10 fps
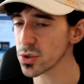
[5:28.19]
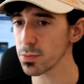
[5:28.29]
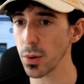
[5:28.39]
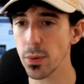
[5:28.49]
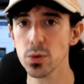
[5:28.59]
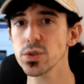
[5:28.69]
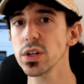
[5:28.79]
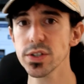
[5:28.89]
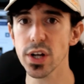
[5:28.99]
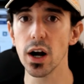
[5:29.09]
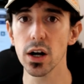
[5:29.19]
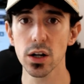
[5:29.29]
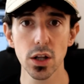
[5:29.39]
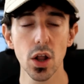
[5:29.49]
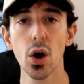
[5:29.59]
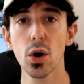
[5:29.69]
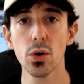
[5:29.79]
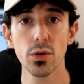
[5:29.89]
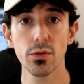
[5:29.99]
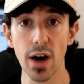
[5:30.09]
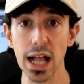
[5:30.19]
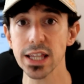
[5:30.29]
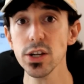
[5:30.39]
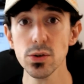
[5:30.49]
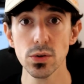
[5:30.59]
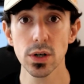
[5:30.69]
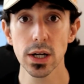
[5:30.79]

proposals are low value